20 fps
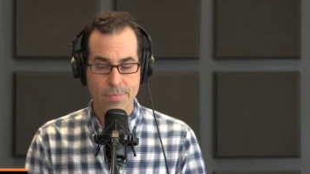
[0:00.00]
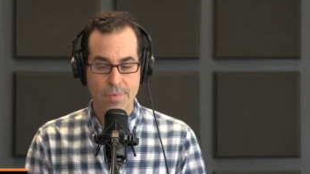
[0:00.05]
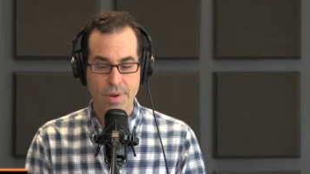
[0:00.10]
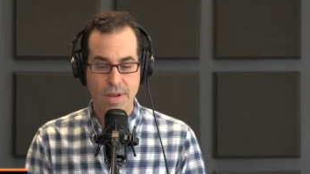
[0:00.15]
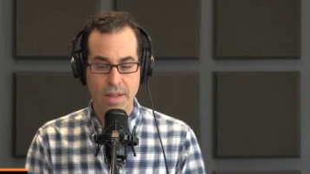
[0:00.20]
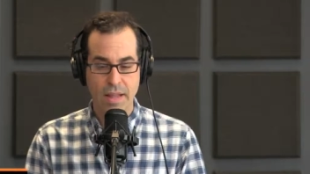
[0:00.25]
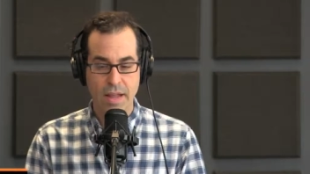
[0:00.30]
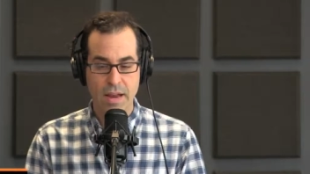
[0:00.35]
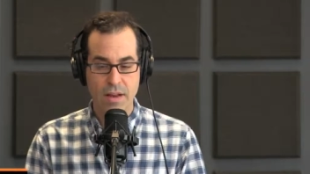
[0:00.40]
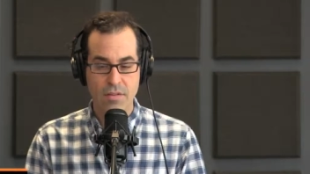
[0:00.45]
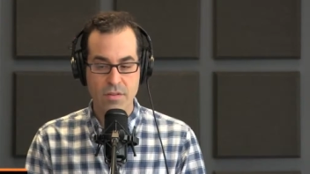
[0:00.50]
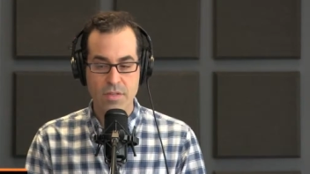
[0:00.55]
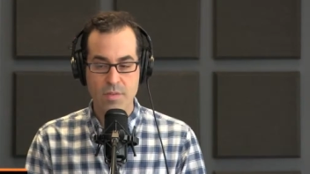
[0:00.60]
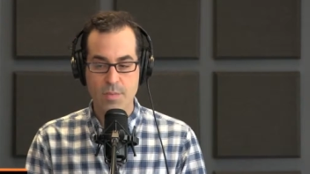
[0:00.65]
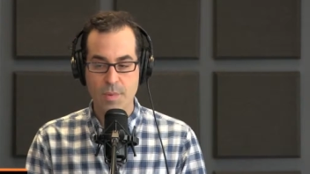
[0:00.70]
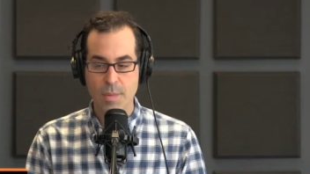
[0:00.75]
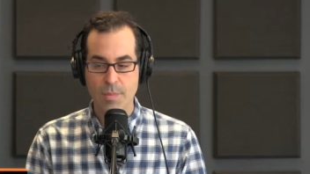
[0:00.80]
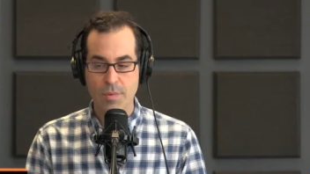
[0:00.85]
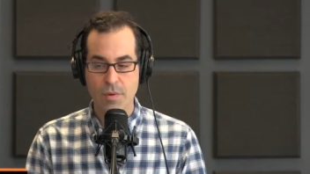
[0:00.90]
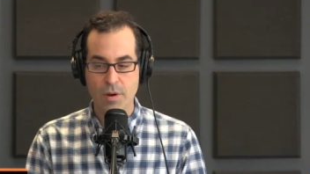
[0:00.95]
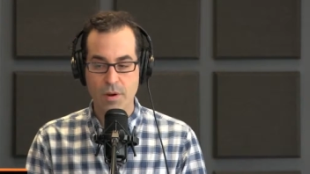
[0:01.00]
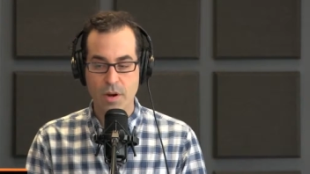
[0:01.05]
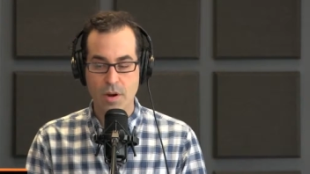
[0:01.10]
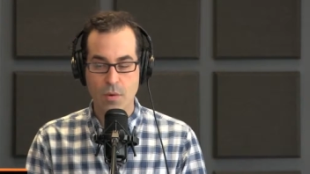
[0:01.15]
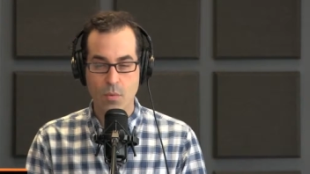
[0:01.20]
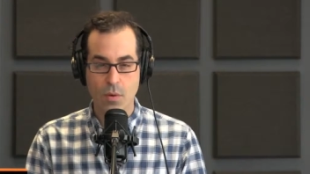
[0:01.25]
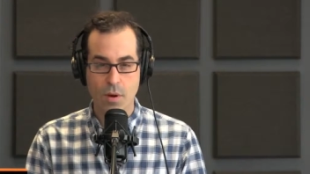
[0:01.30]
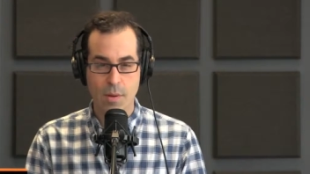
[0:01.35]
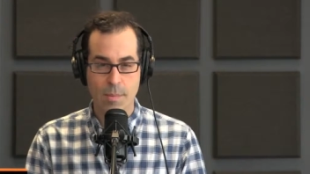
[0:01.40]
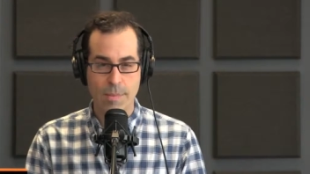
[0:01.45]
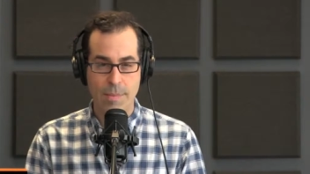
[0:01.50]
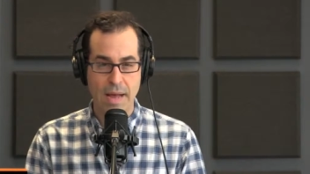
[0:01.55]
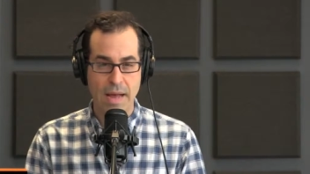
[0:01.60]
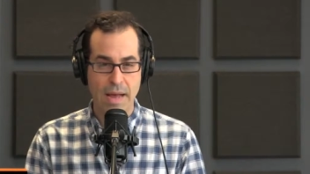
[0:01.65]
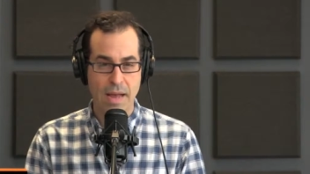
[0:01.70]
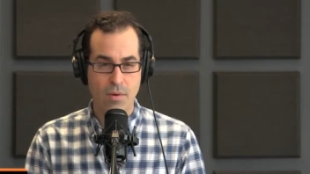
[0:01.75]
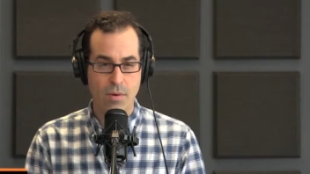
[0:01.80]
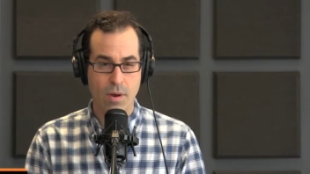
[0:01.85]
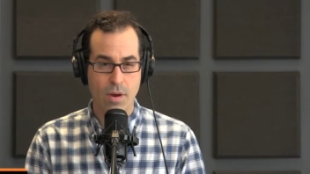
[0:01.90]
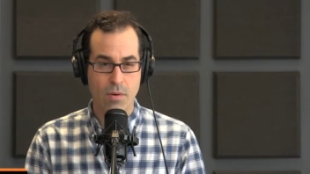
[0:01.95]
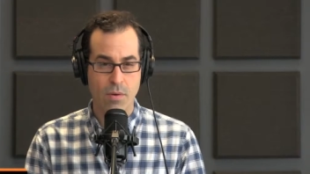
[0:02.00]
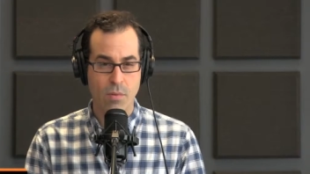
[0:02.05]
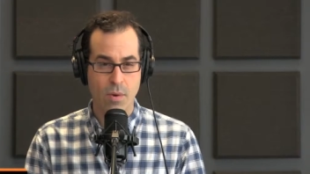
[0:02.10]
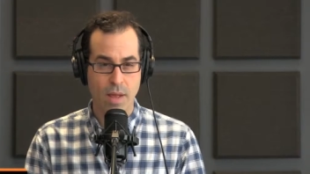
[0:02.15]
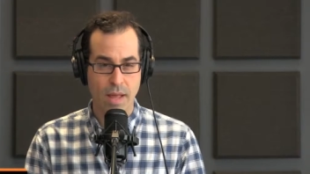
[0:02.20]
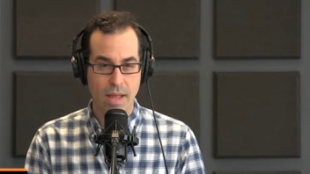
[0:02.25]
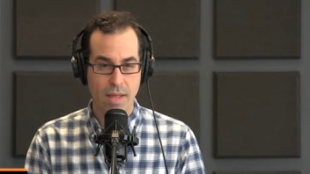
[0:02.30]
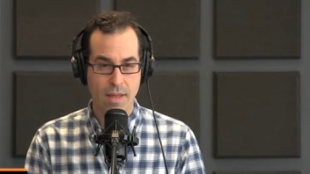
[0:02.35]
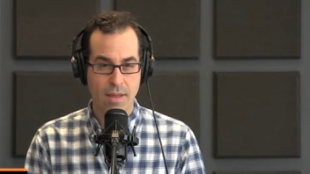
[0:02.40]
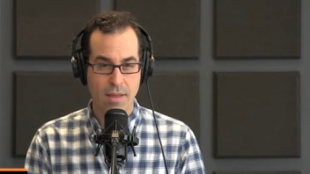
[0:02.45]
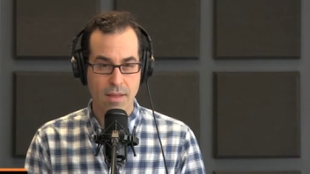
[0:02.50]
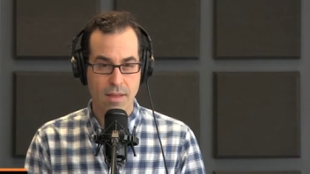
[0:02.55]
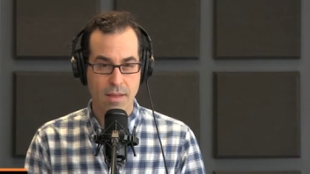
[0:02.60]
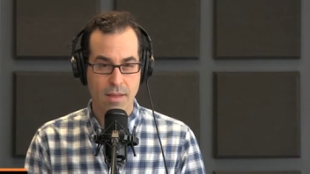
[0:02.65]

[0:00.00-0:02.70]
but a lot of those people are going to want to buy right away.